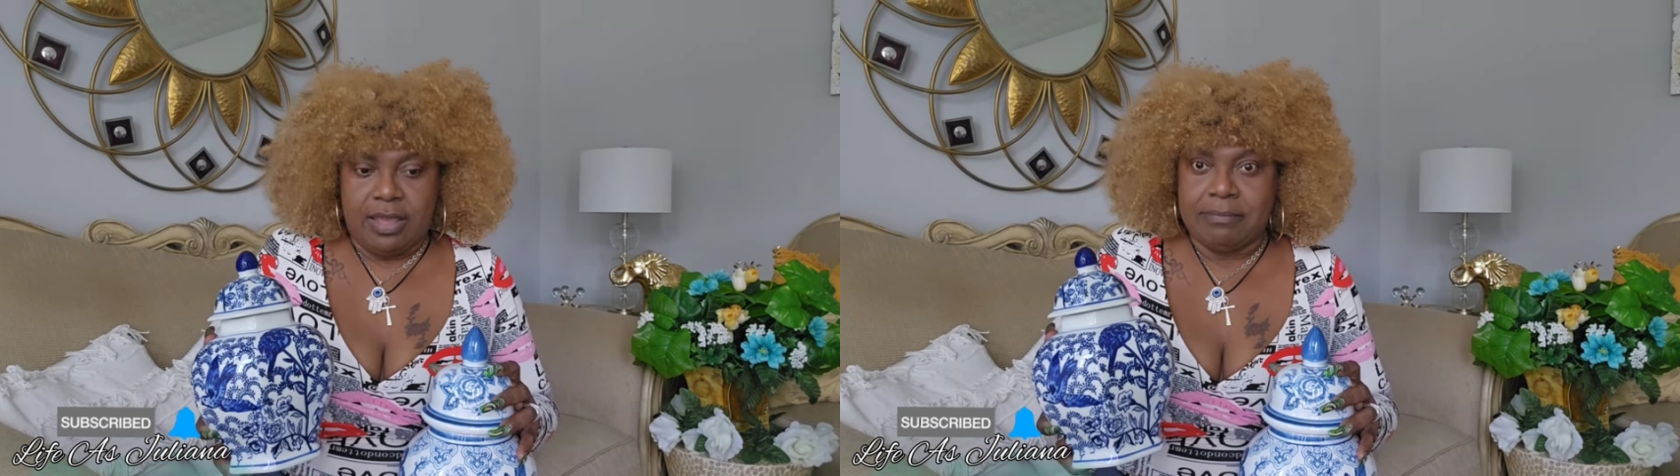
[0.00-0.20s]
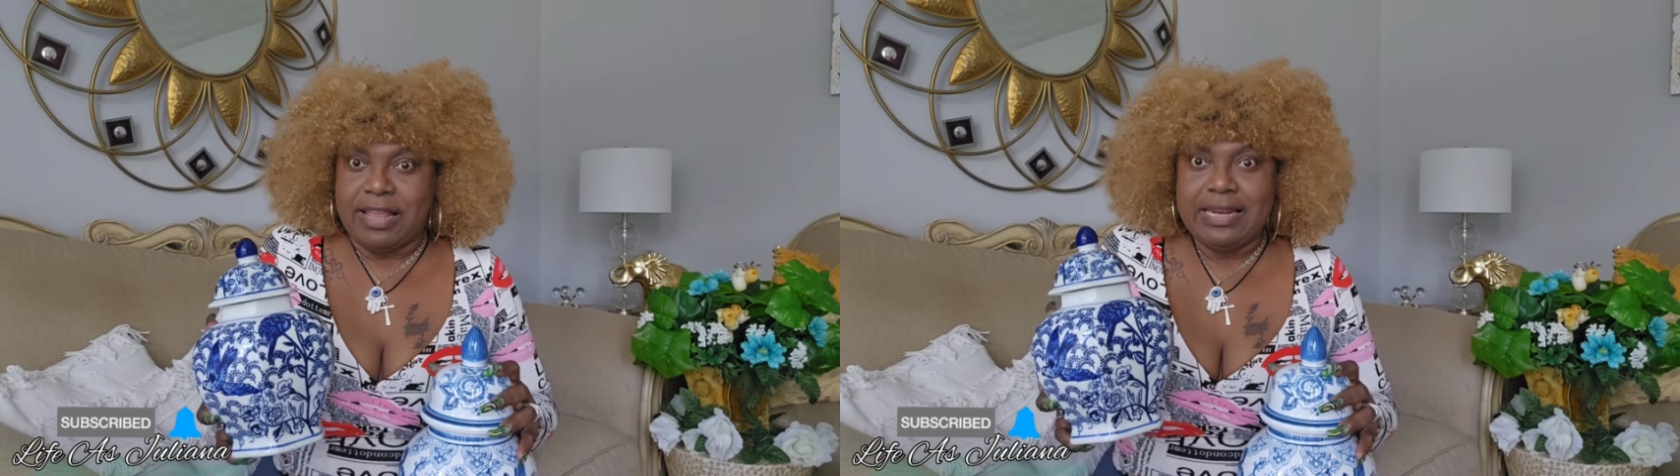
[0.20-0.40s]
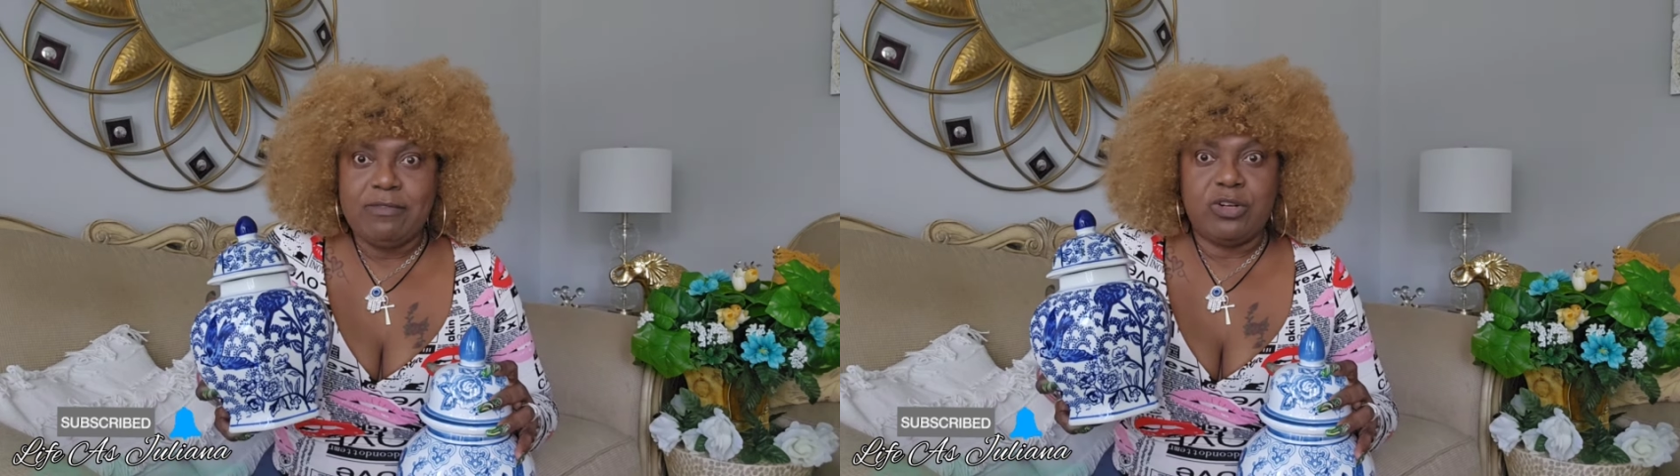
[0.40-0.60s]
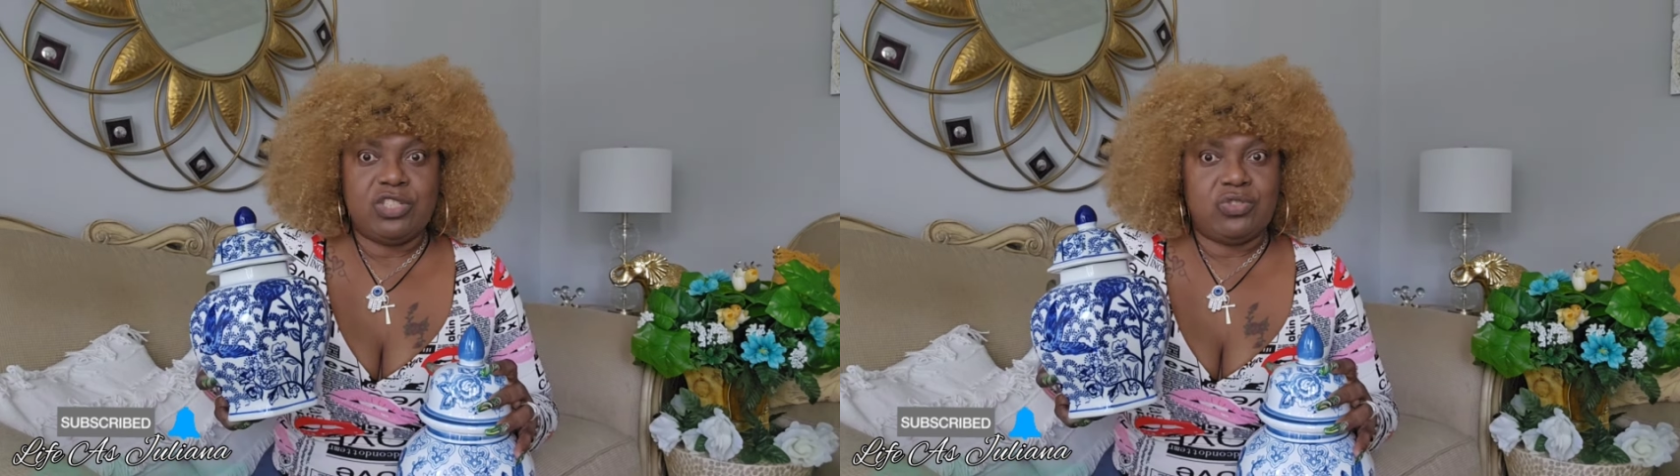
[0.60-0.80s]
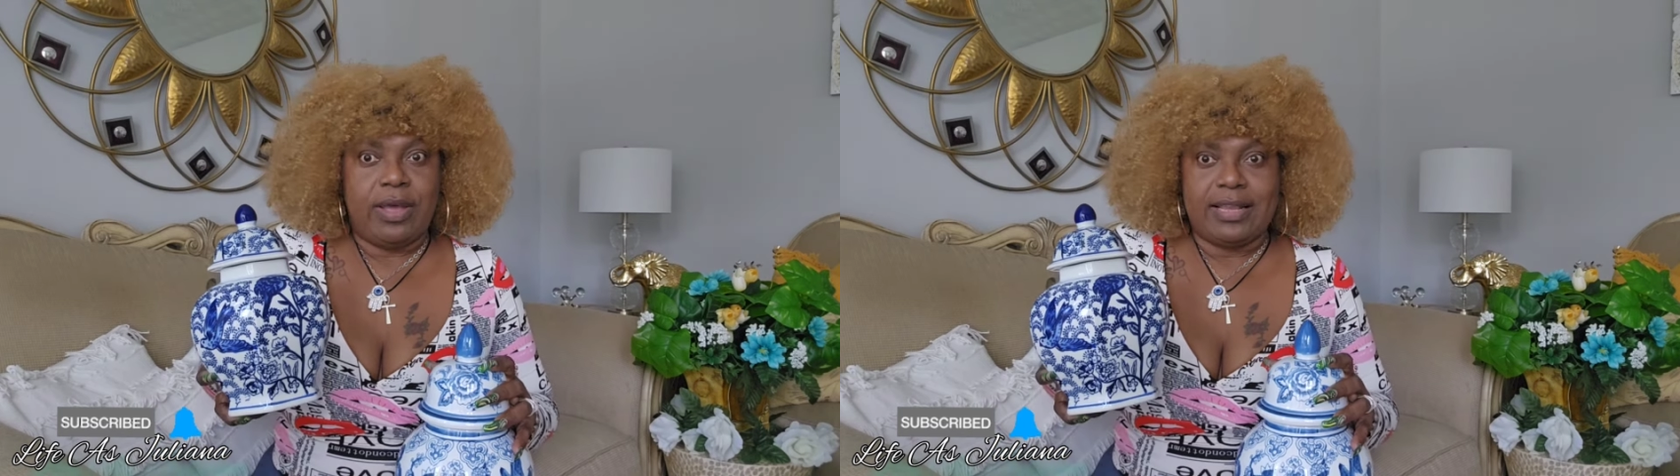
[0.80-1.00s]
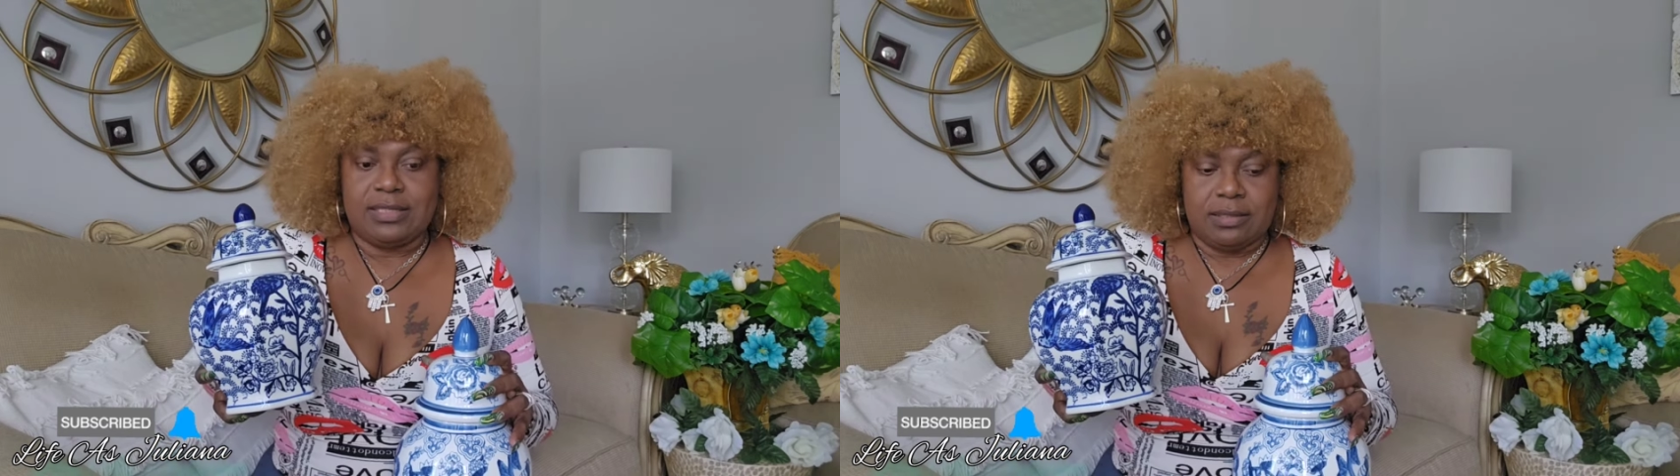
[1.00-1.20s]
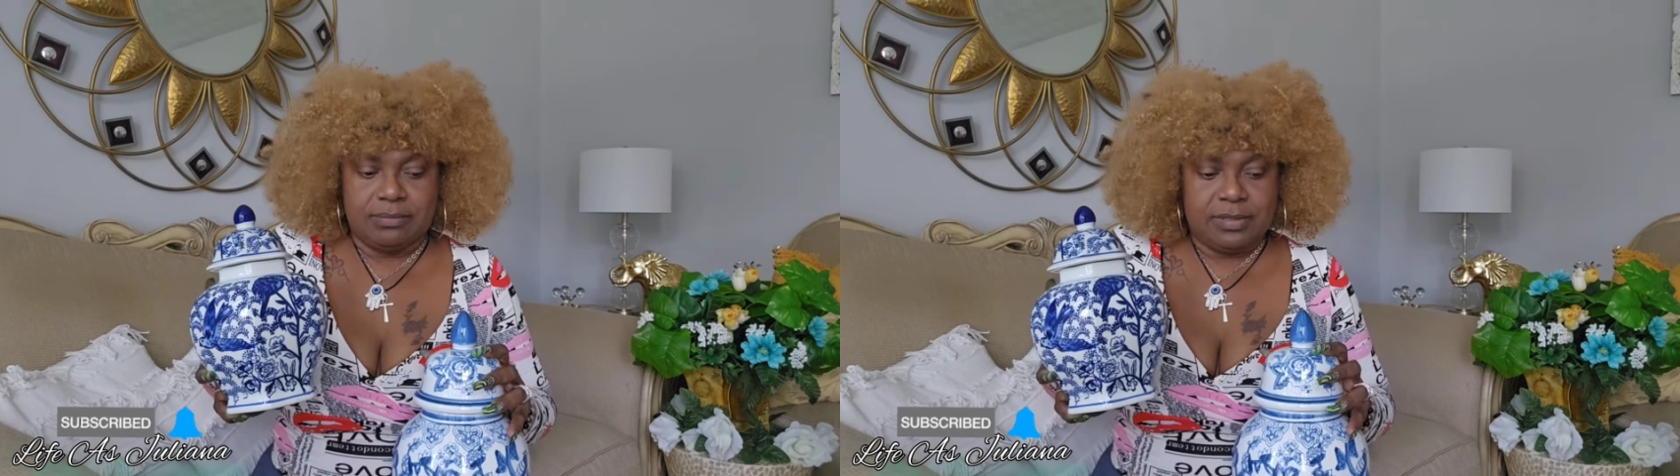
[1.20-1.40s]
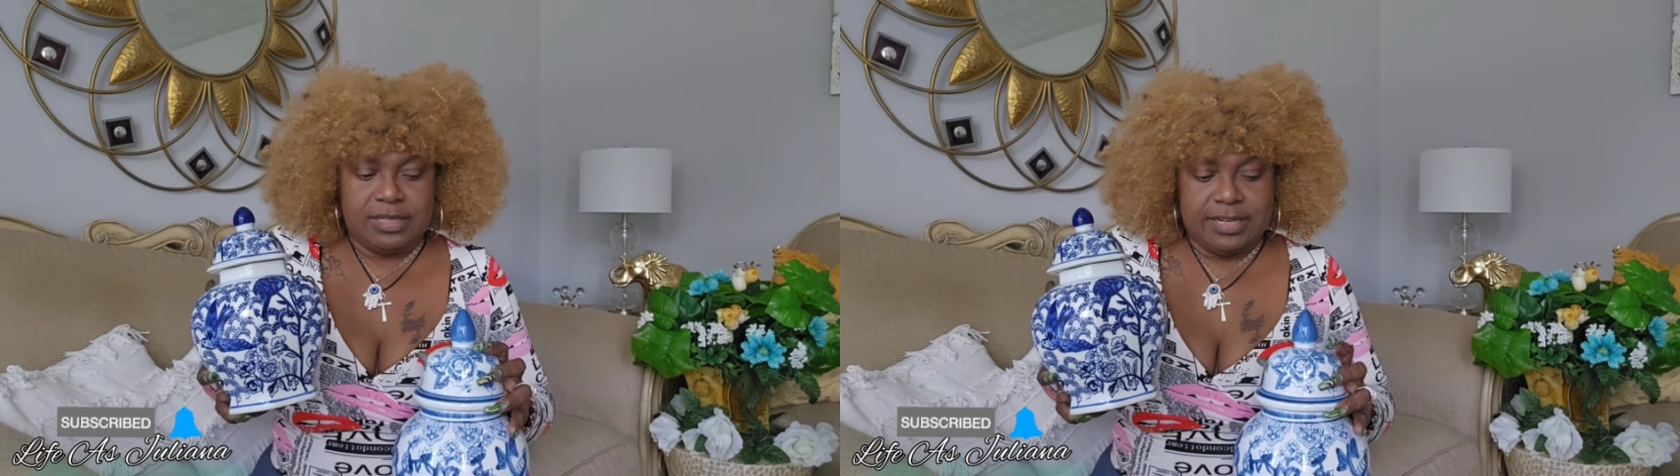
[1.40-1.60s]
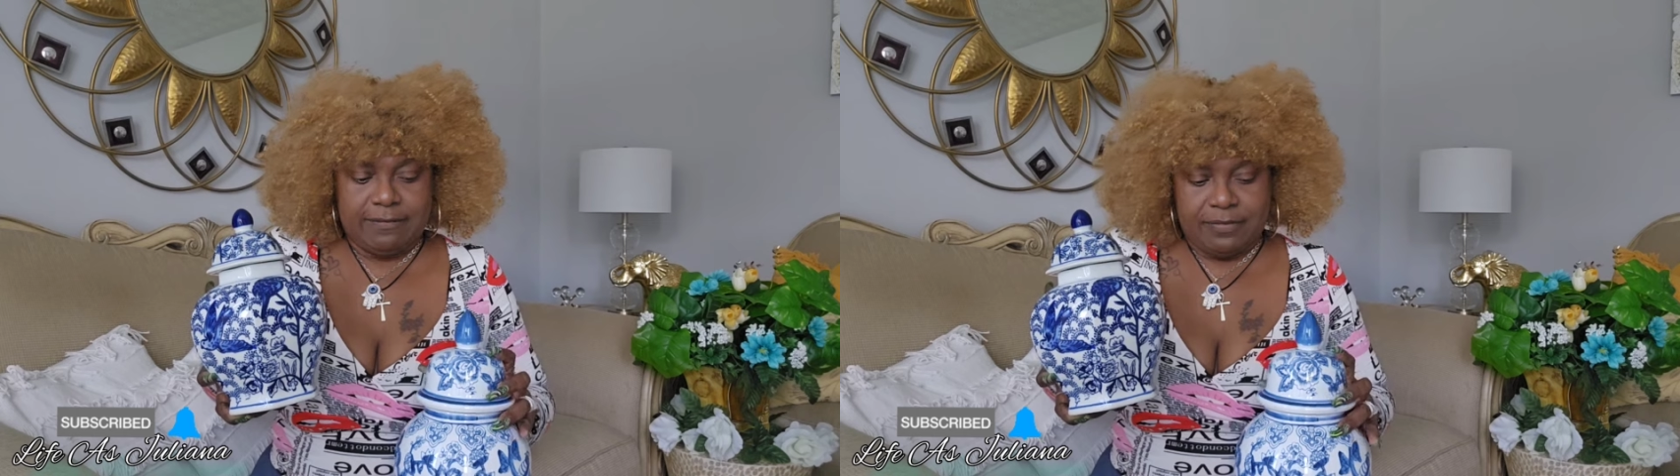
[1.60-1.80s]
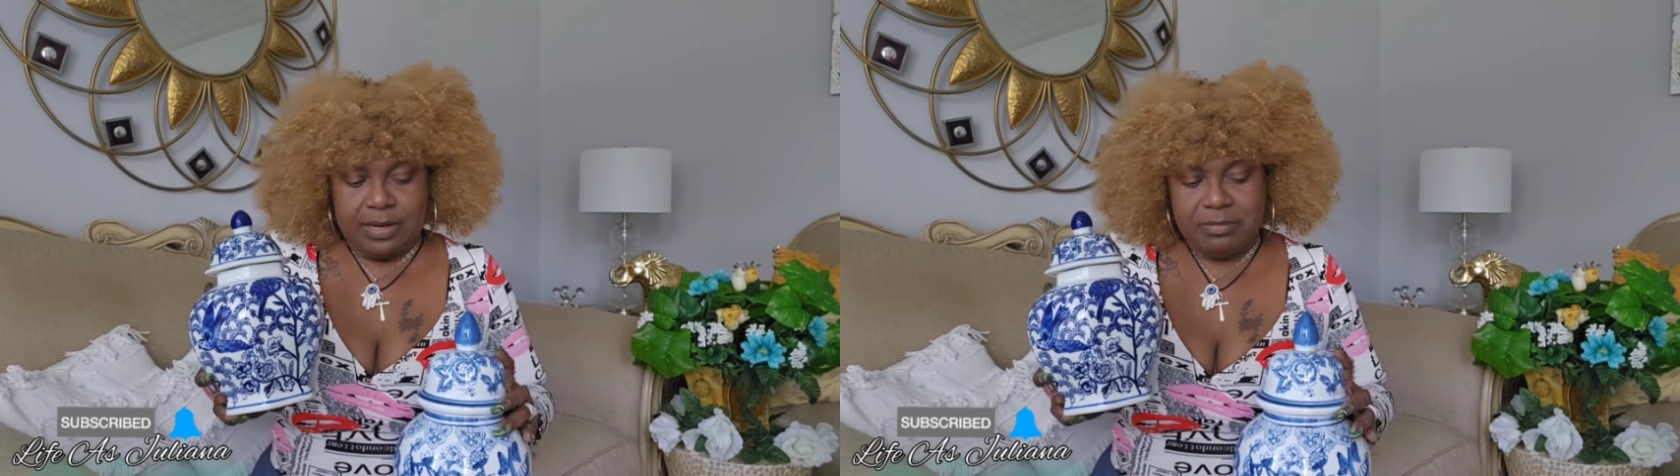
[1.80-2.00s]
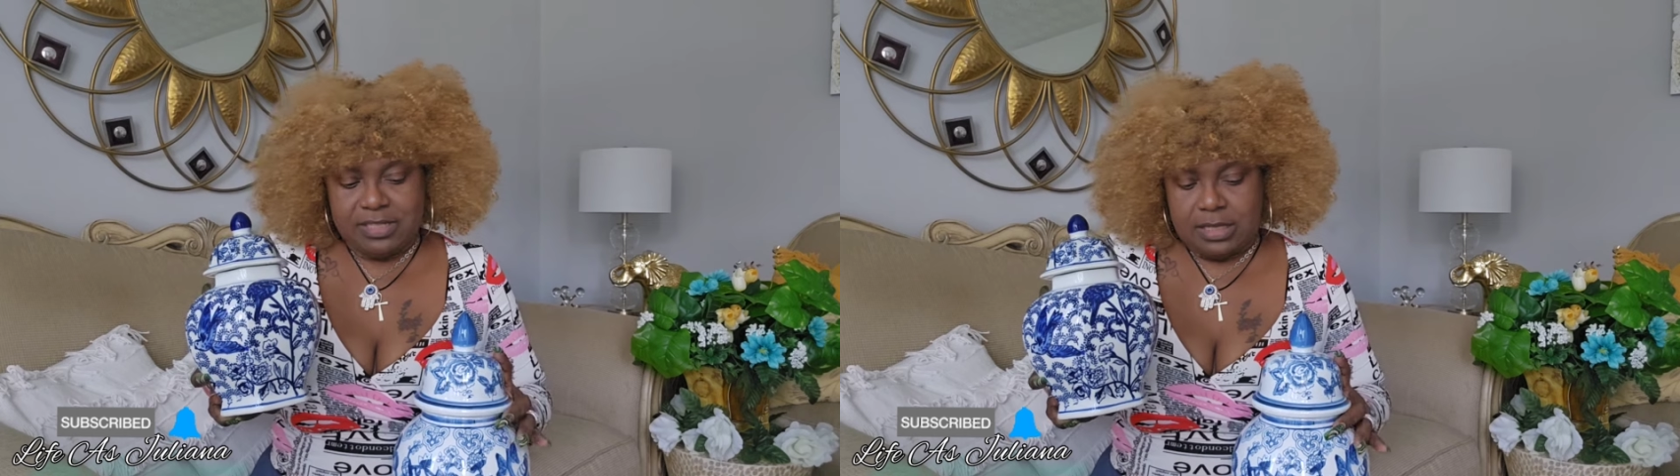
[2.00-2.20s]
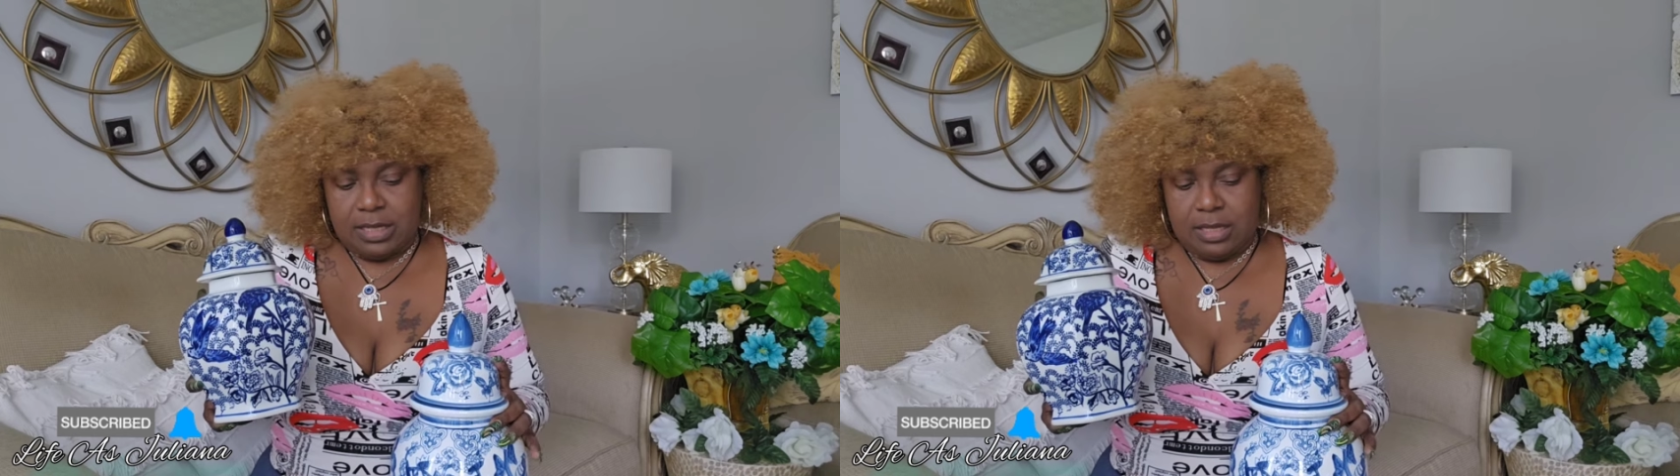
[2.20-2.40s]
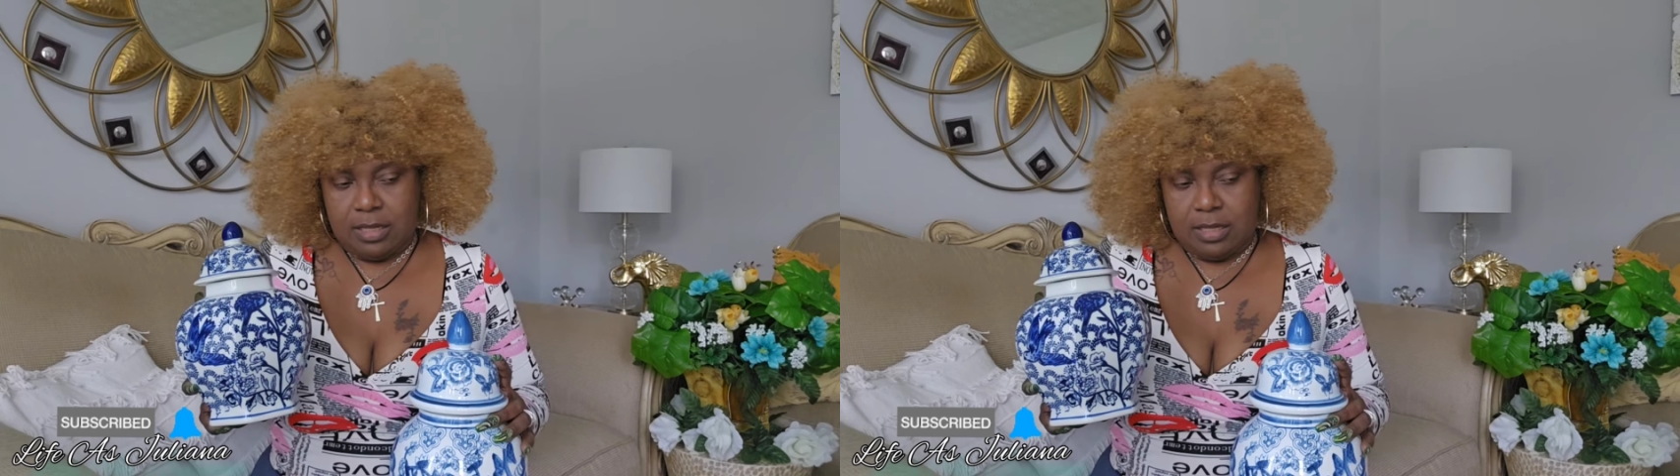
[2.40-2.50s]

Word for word: I'm not even going to try to, to lift. Let me see.